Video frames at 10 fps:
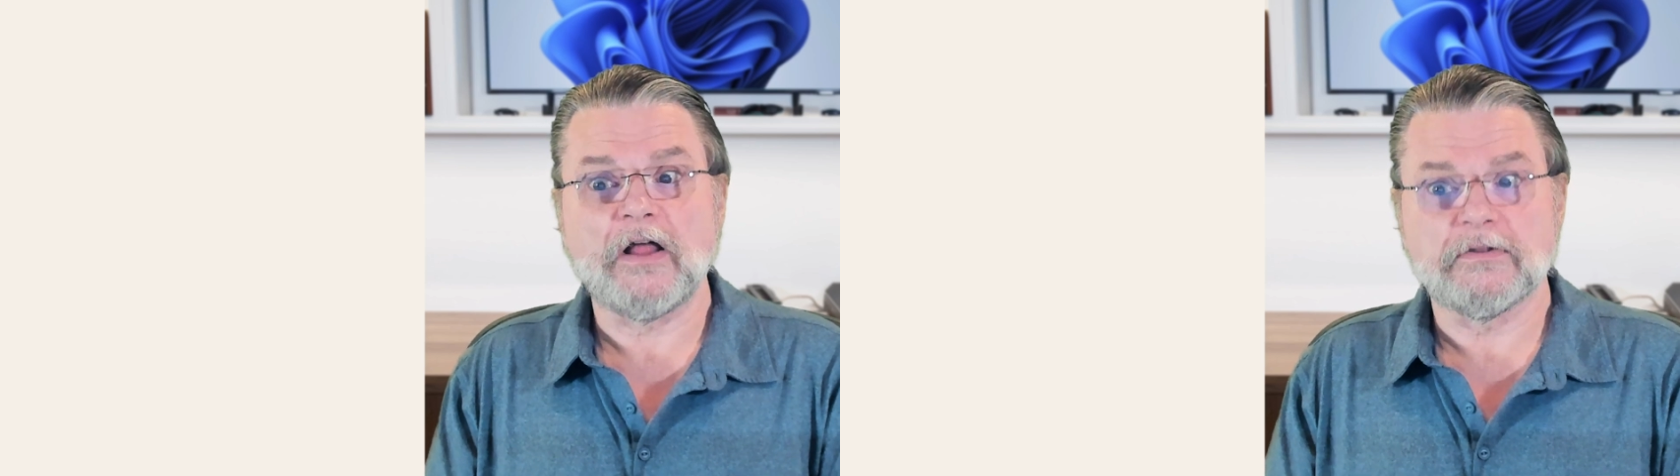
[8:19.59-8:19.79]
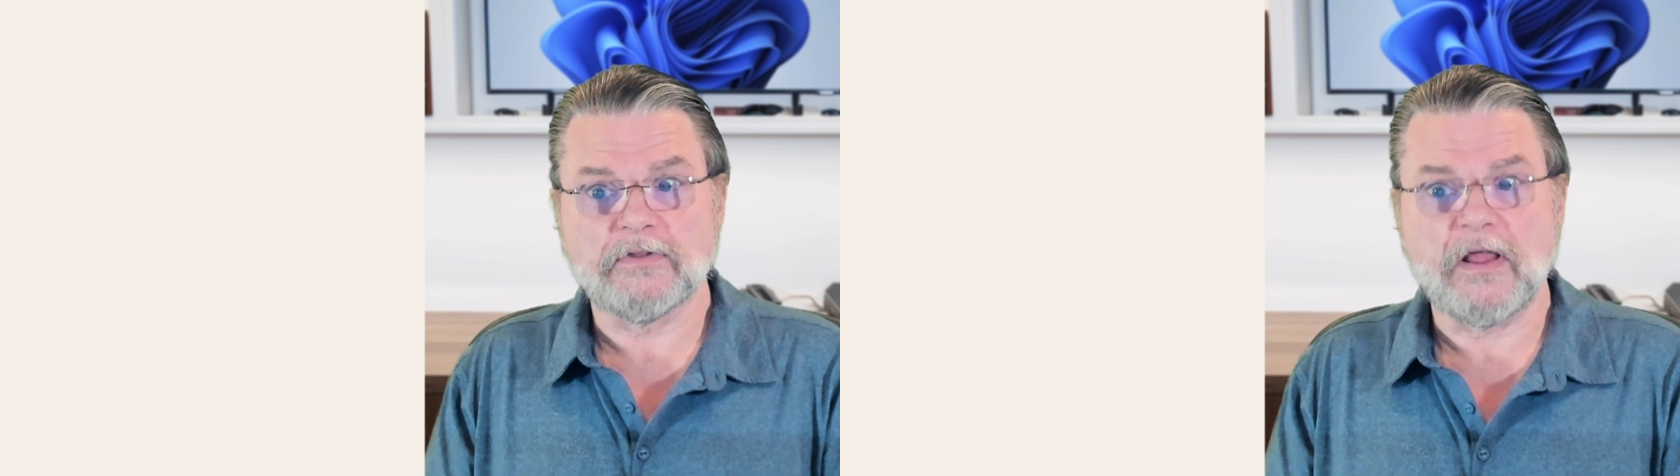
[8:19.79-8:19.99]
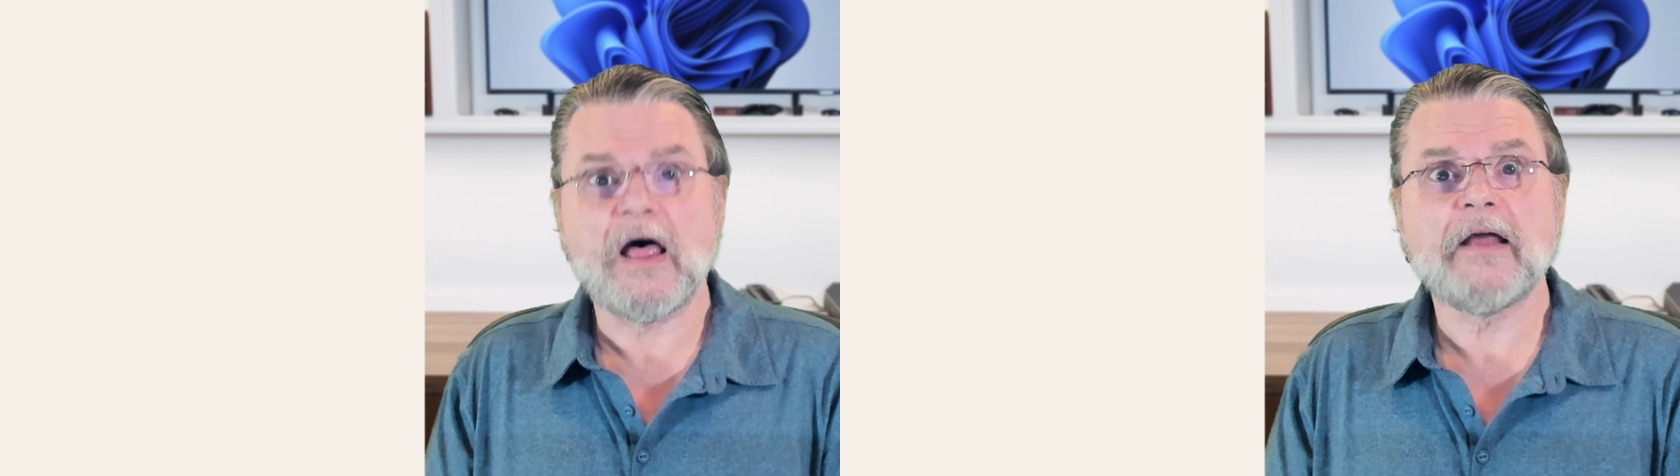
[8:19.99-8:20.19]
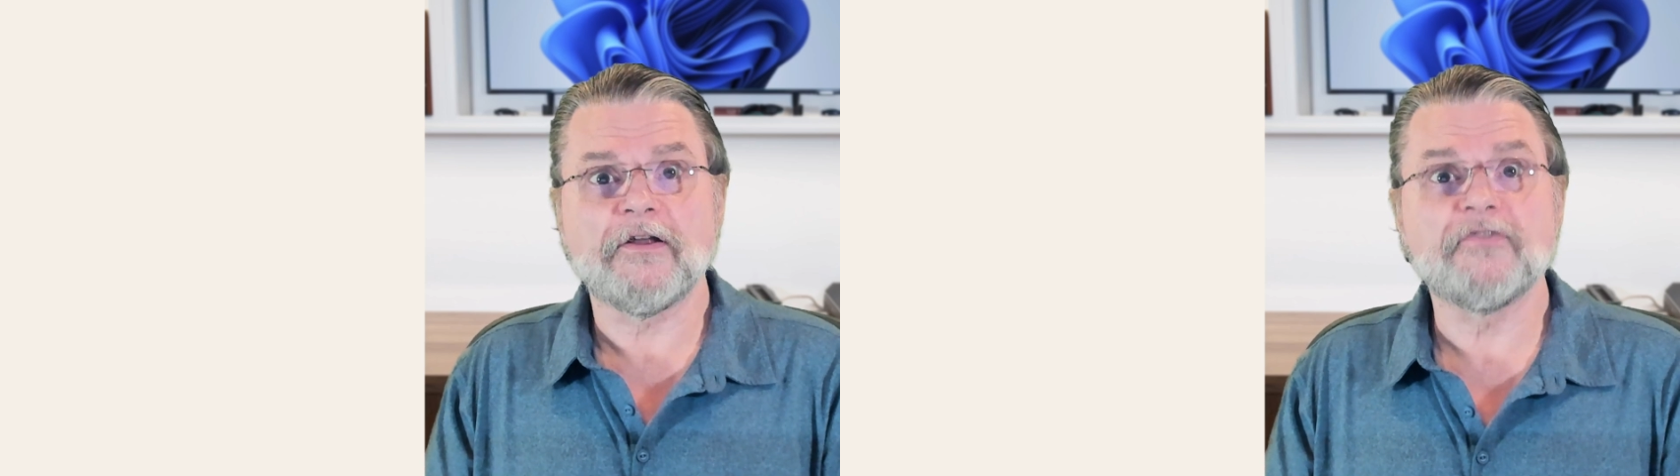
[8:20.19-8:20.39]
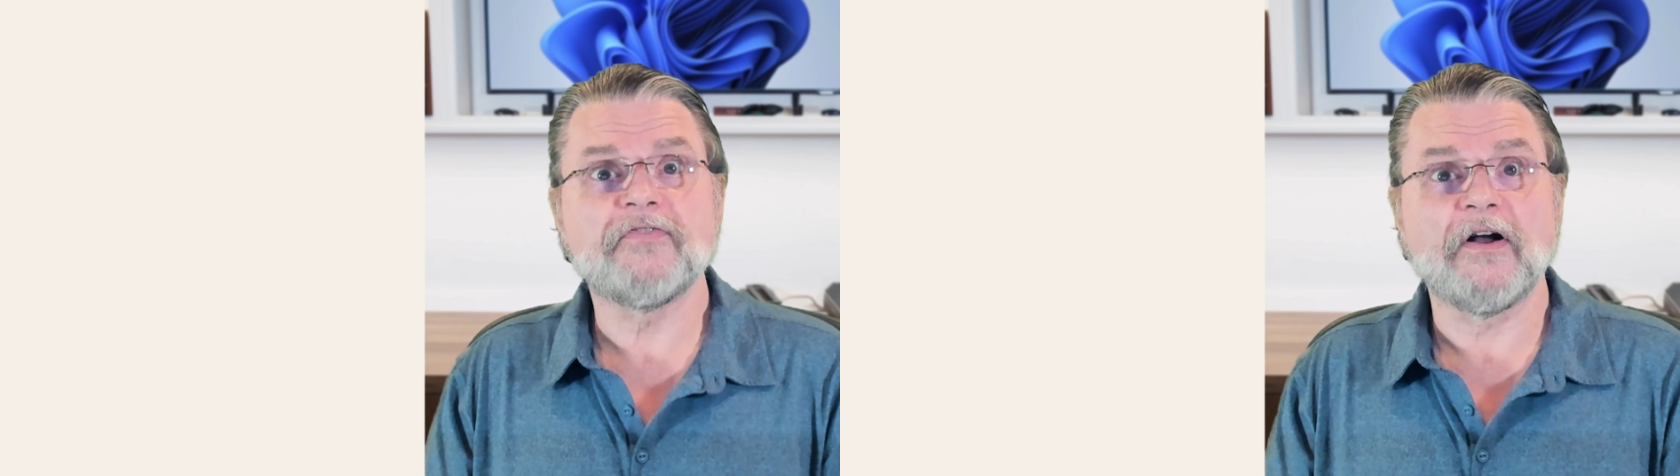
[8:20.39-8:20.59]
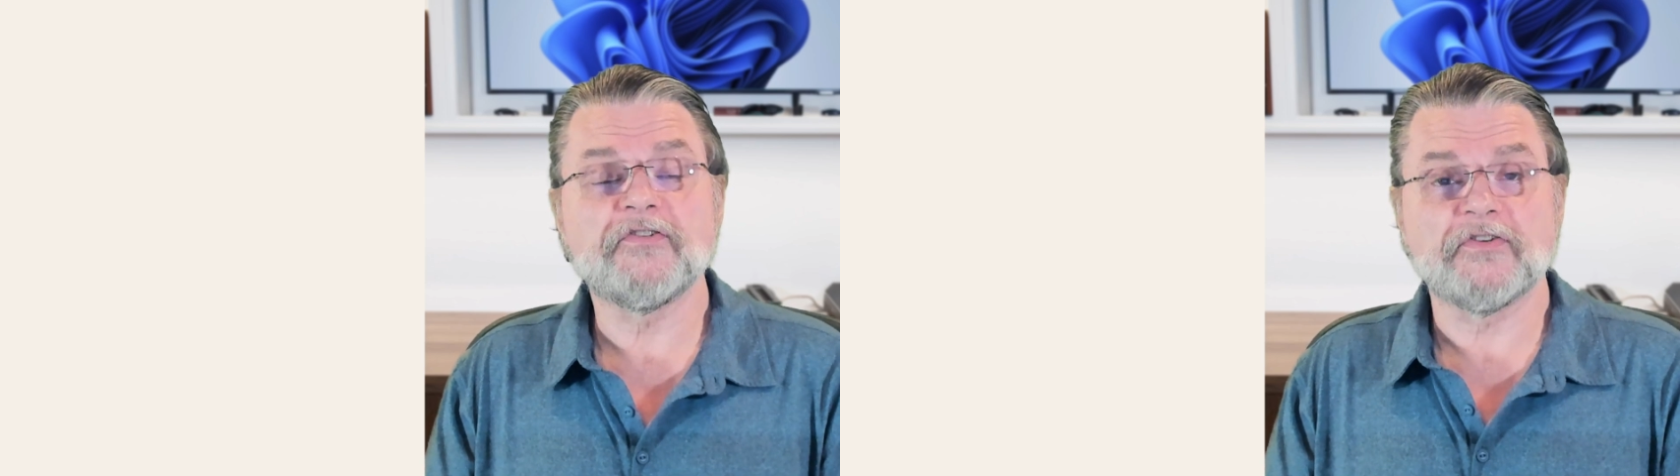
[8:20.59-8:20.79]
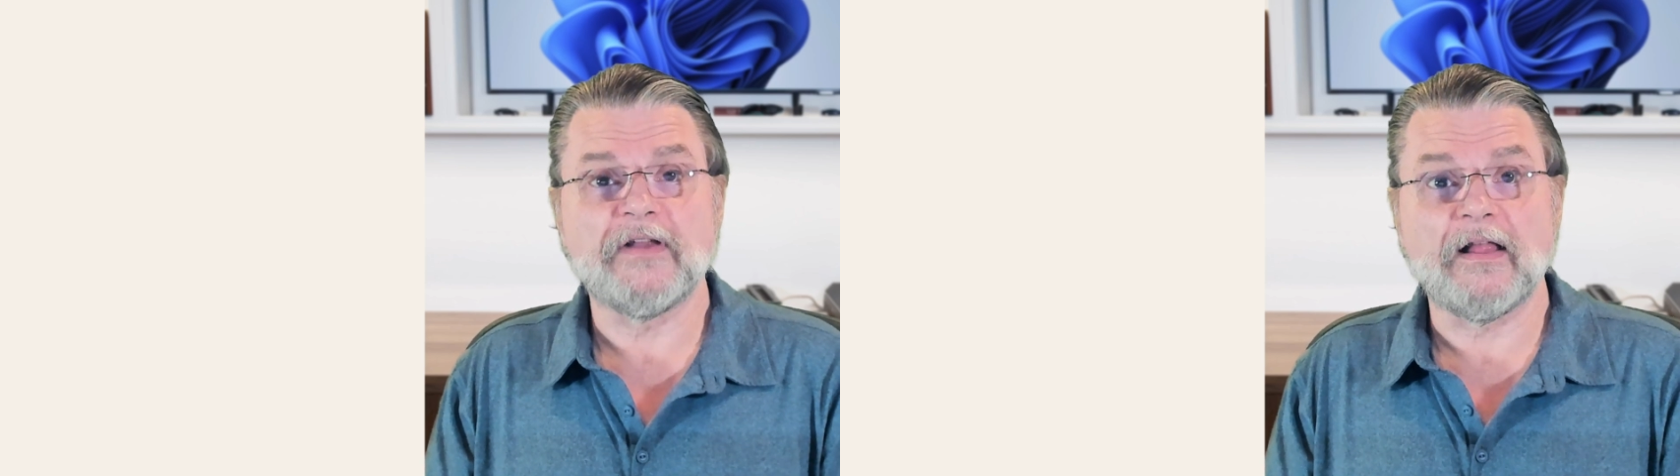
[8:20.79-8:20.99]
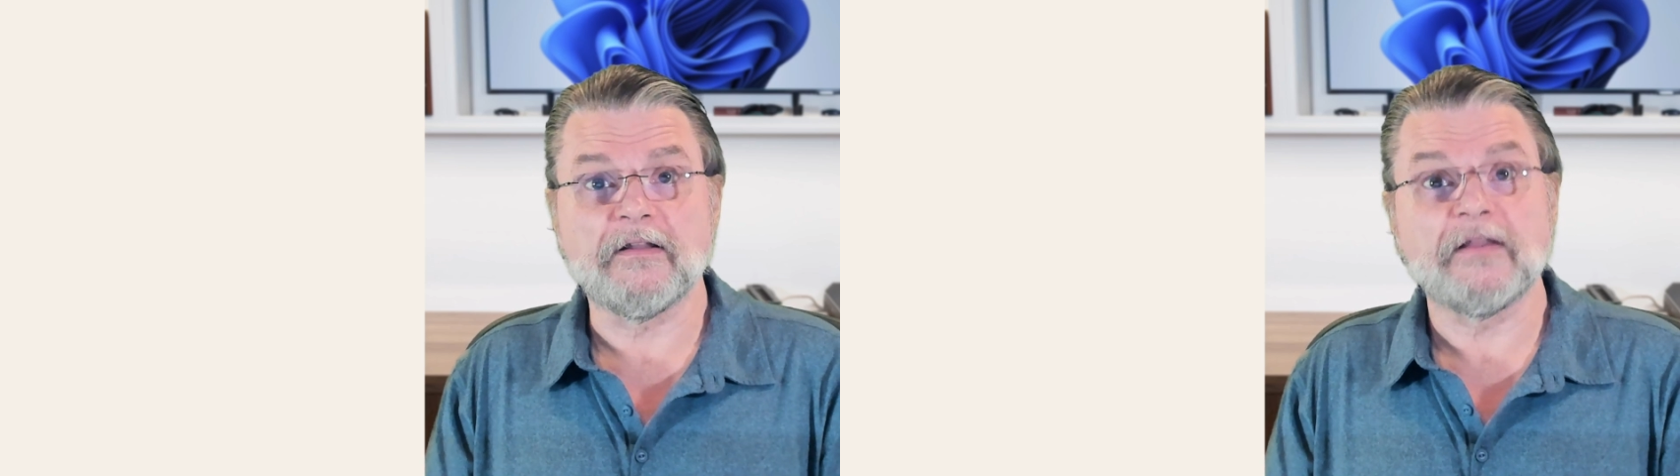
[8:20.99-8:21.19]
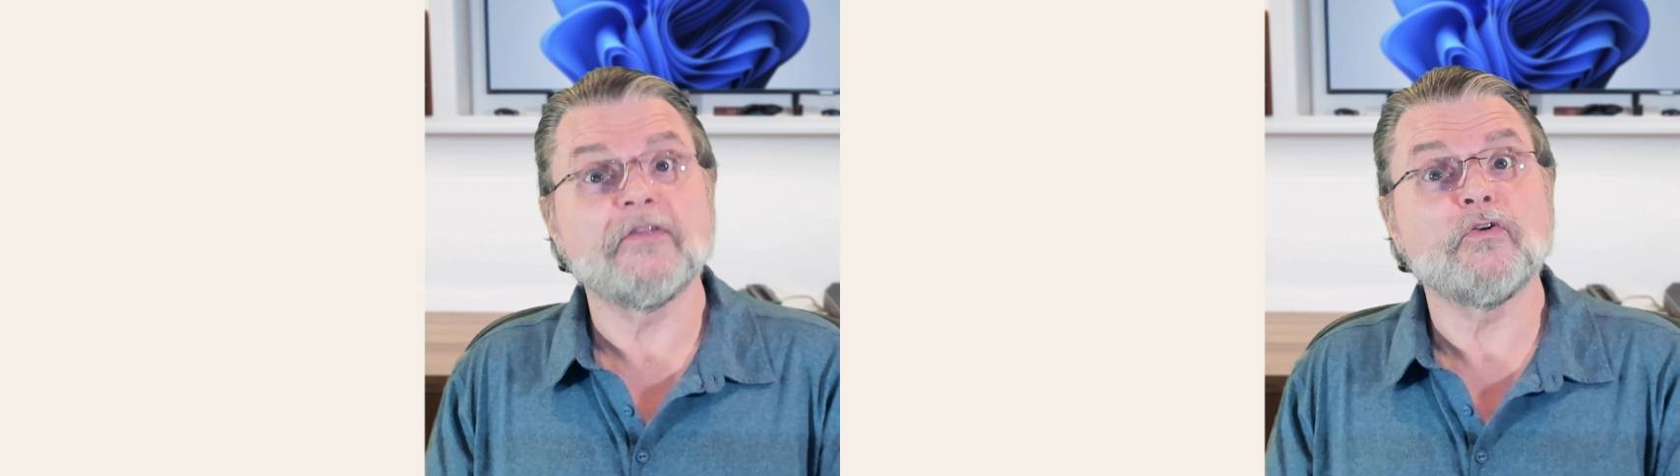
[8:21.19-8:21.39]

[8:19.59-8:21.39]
a lot of functionality